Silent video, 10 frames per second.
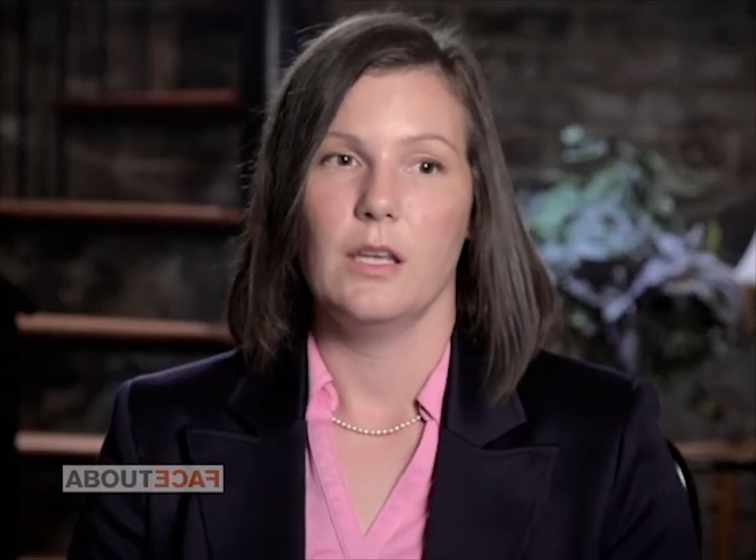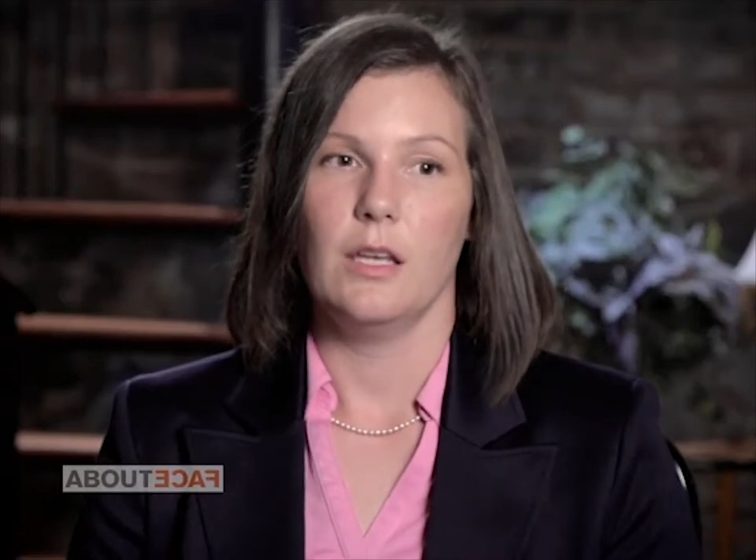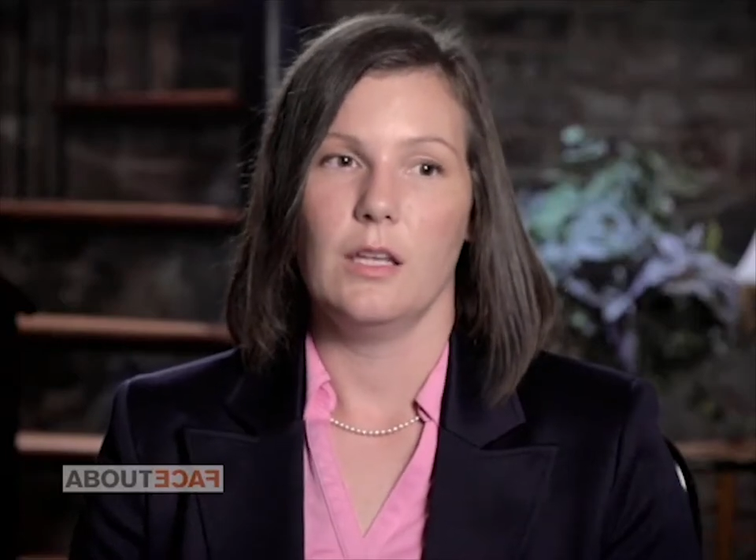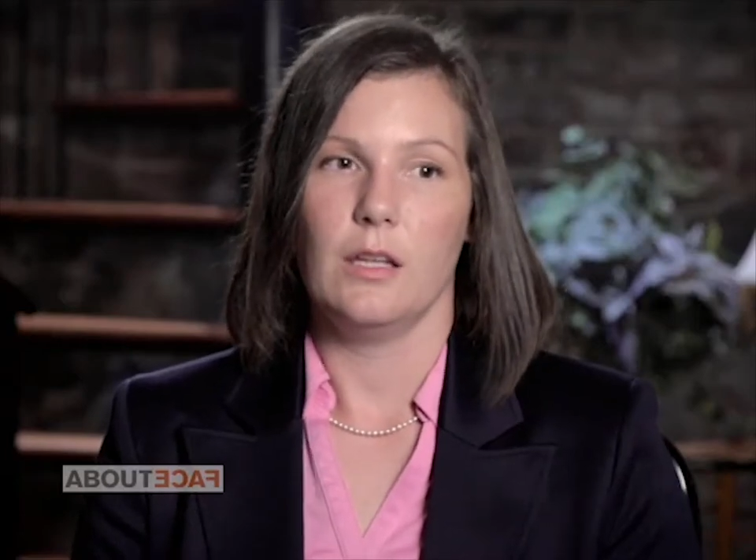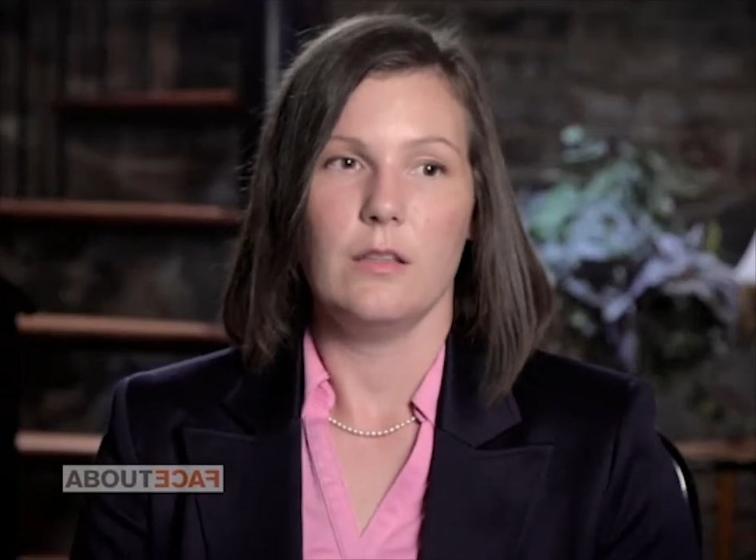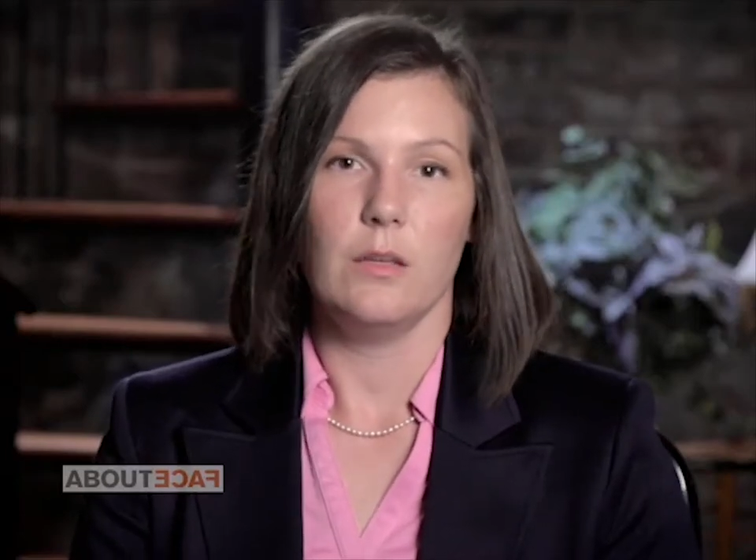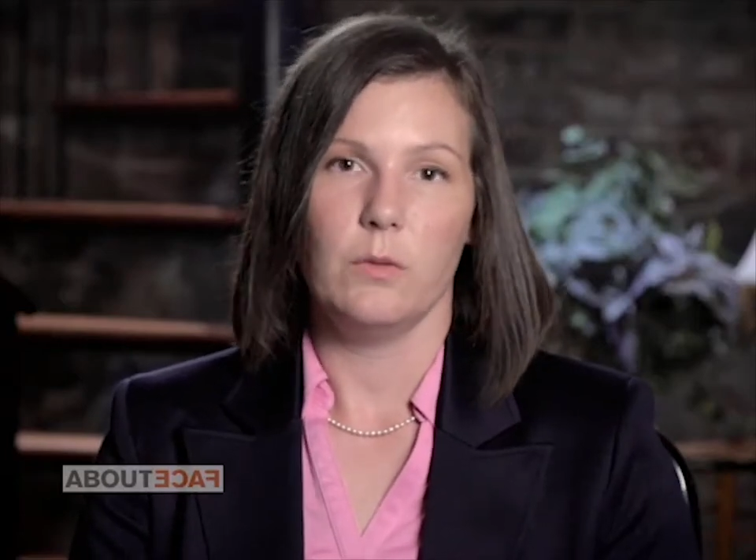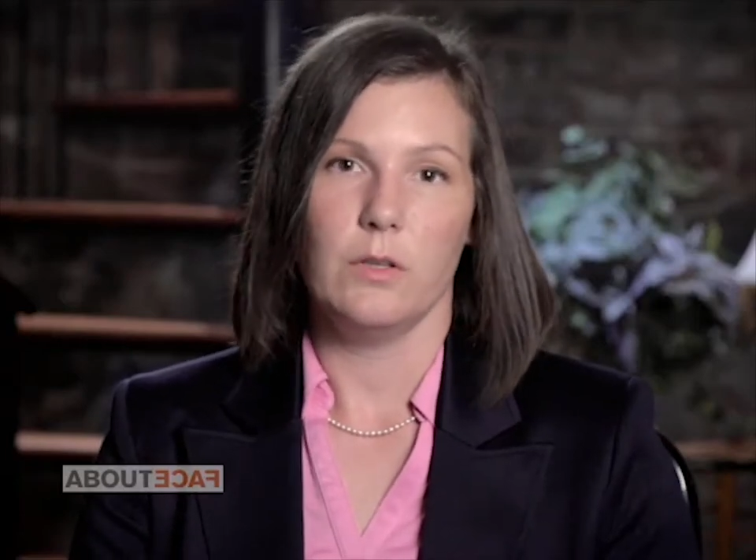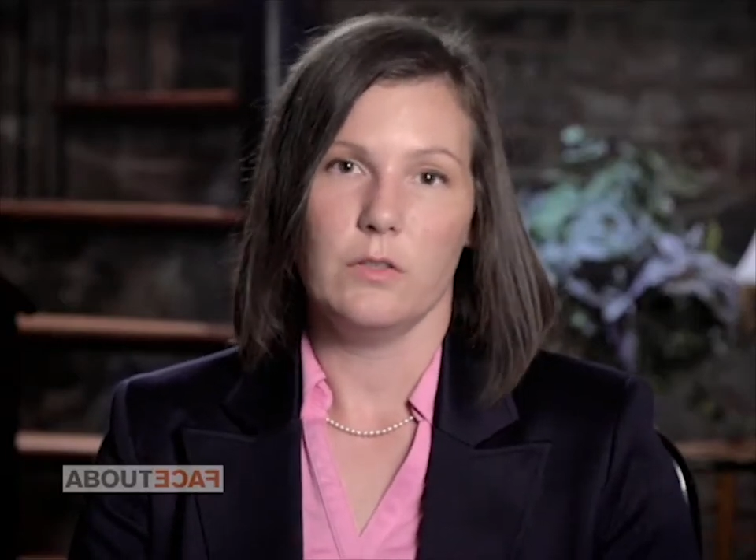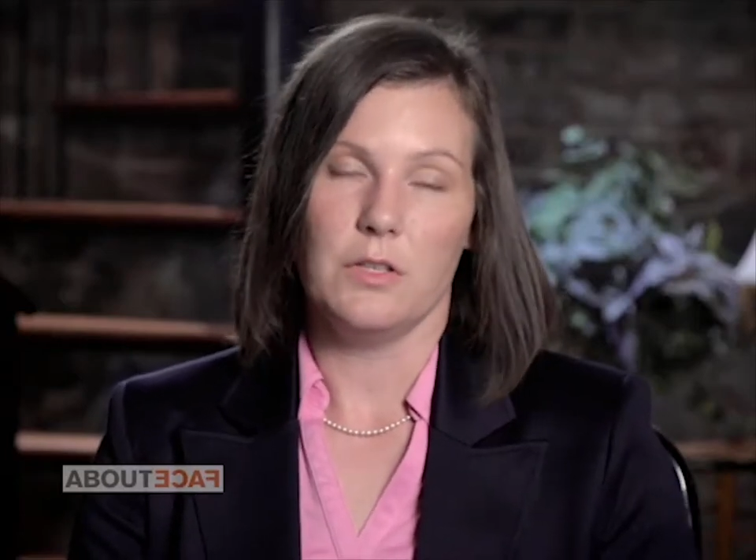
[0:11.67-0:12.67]
And I think
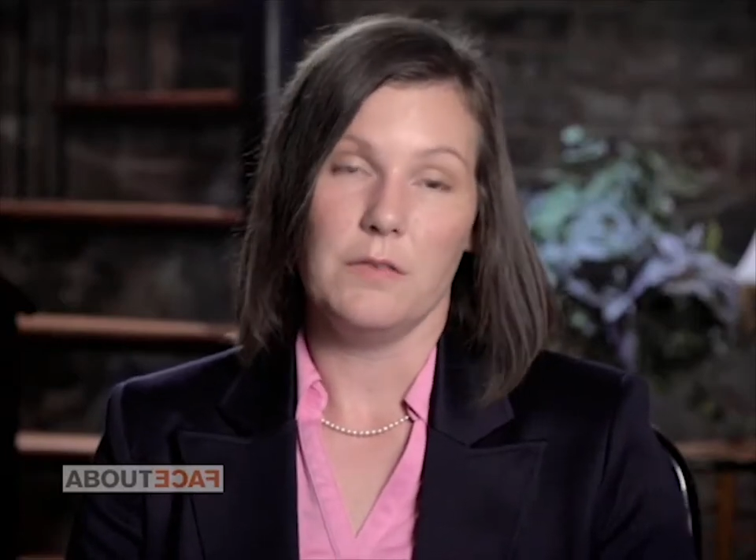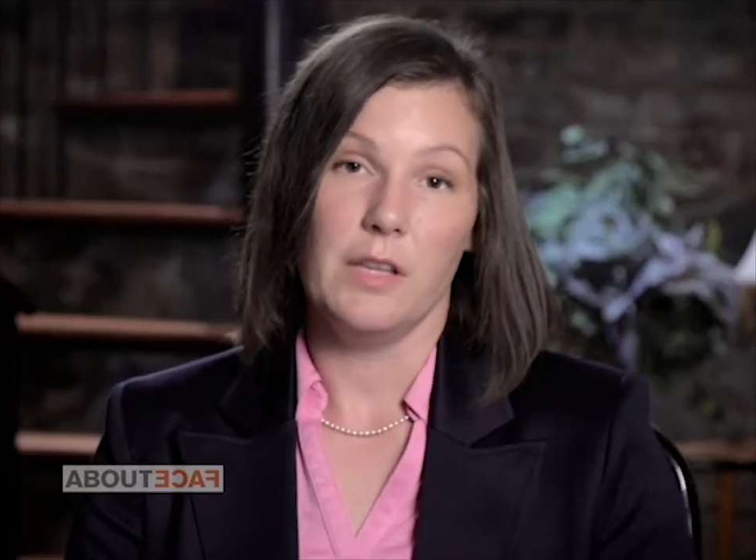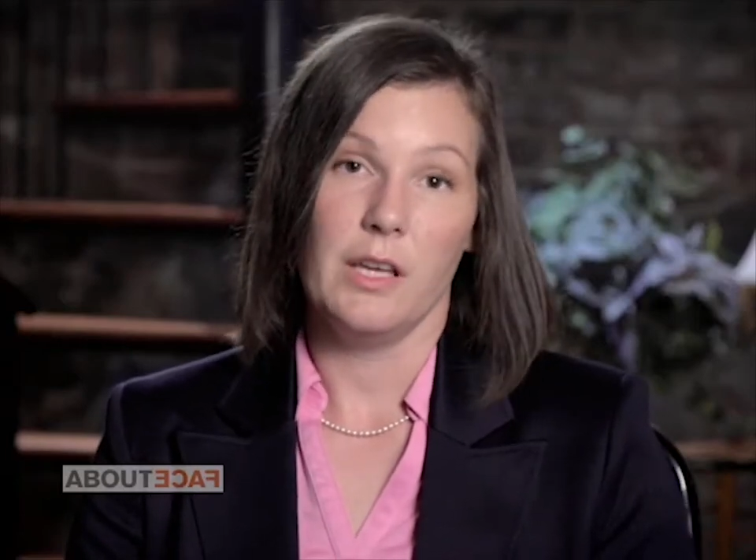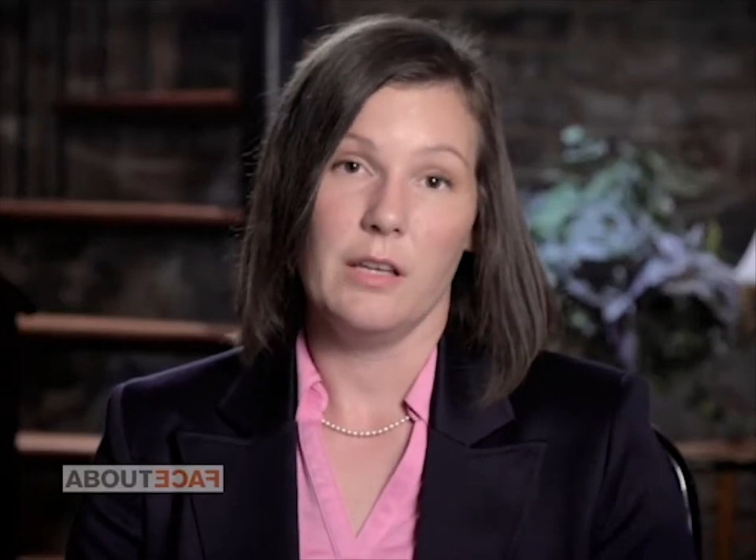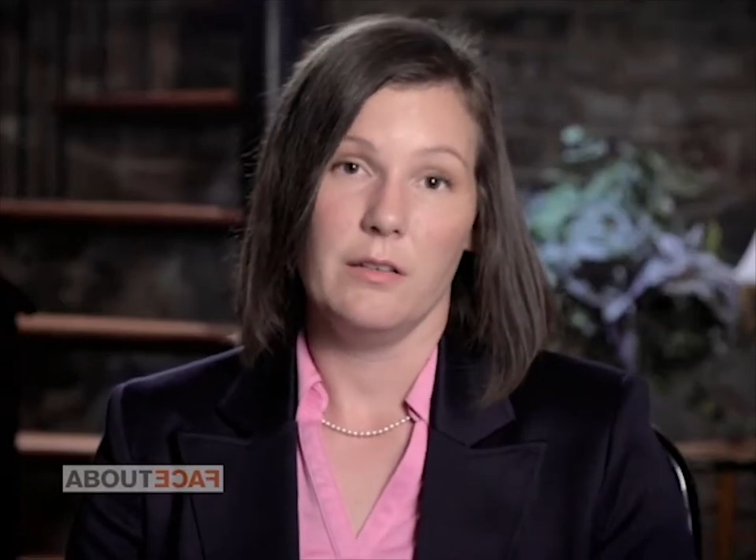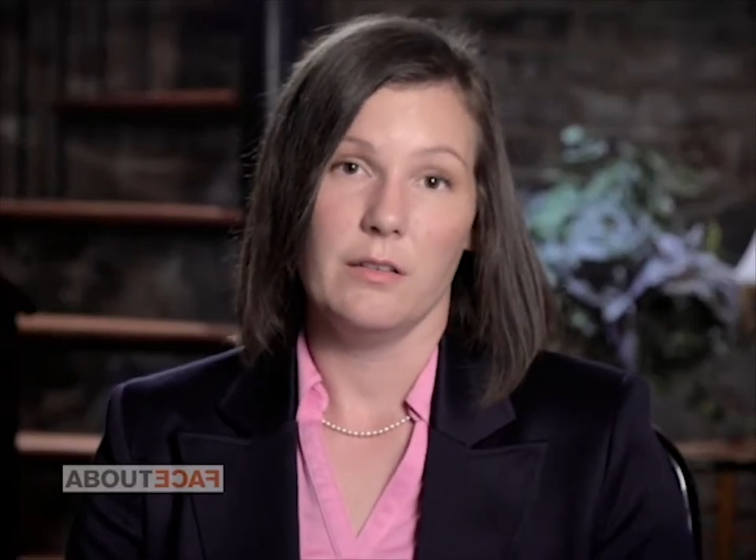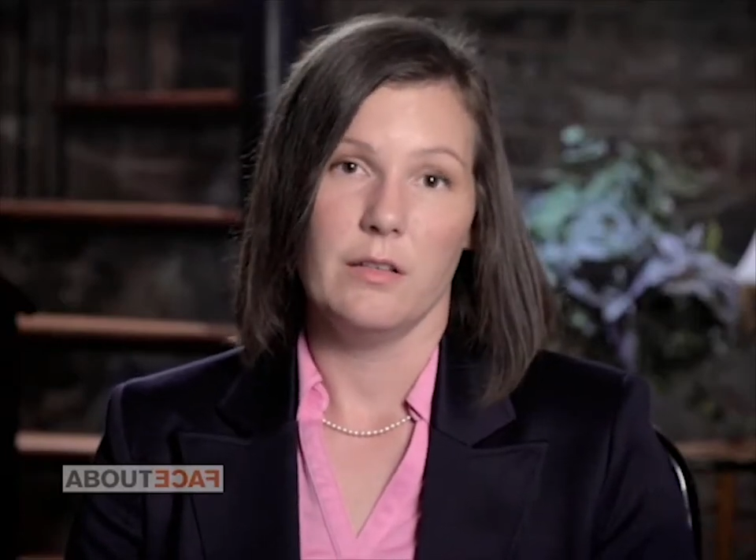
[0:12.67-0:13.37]
we achieved that.